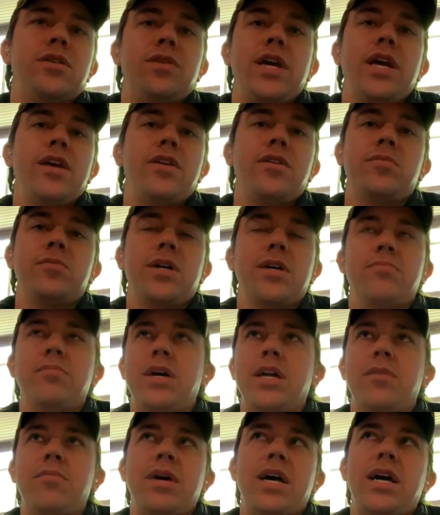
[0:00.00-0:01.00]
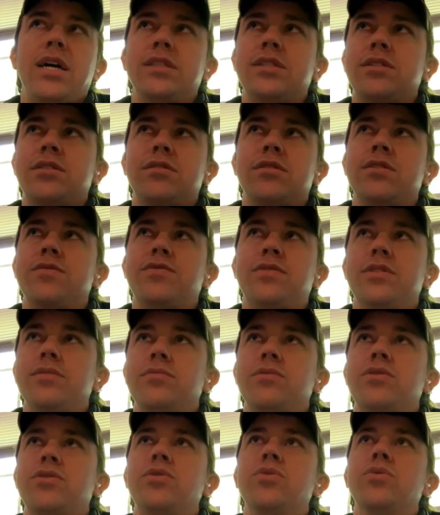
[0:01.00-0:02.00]
you know handled by MetaMask or
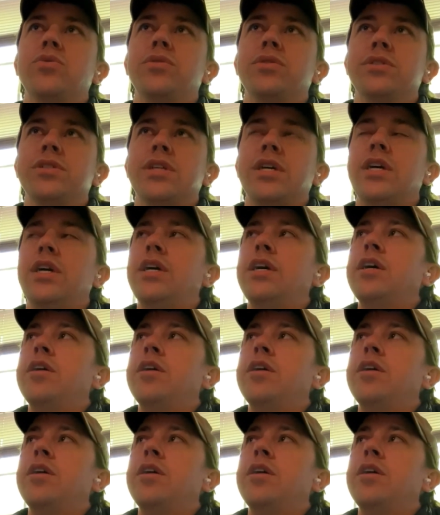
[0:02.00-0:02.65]
different tools.